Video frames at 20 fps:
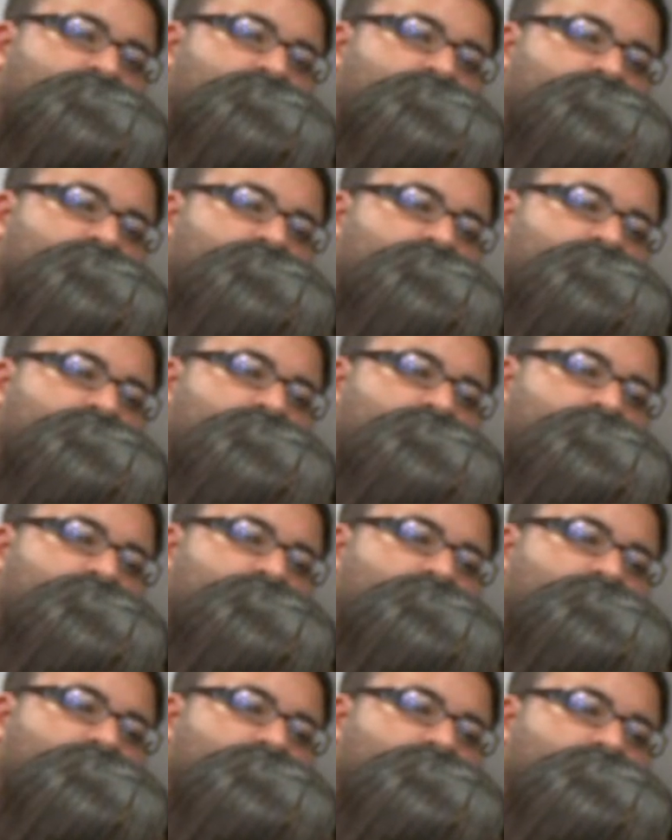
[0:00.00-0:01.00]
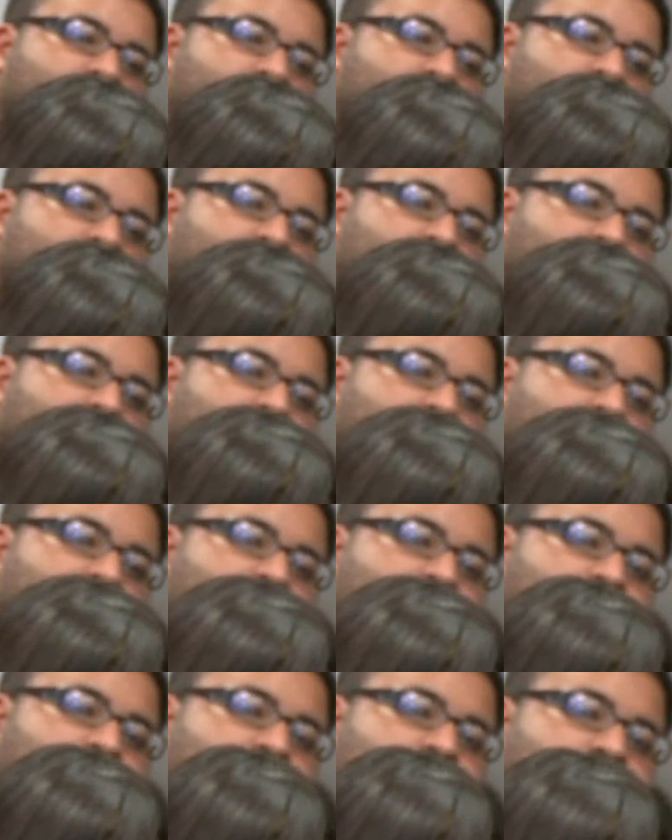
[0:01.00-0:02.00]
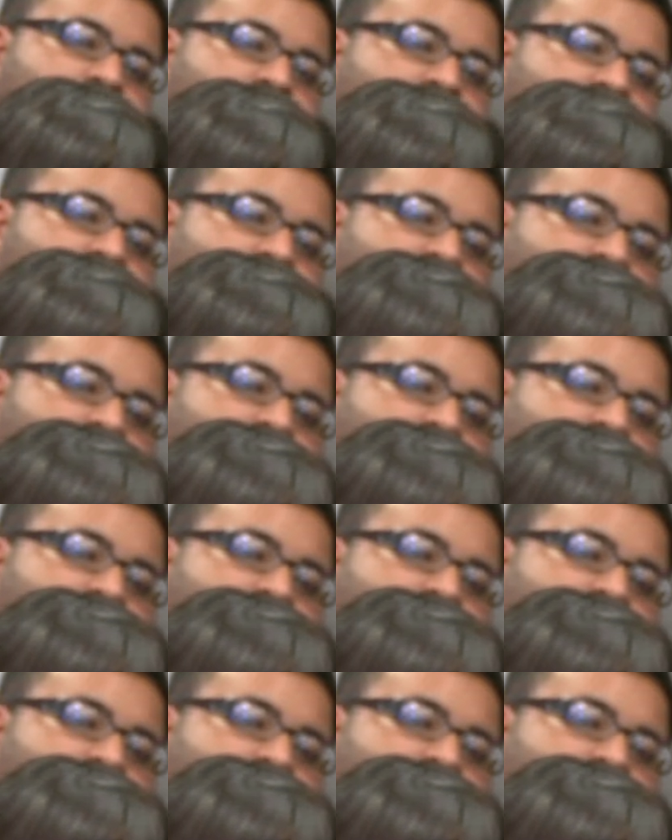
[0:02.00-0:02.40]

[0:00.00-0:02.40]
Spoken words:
[no speech]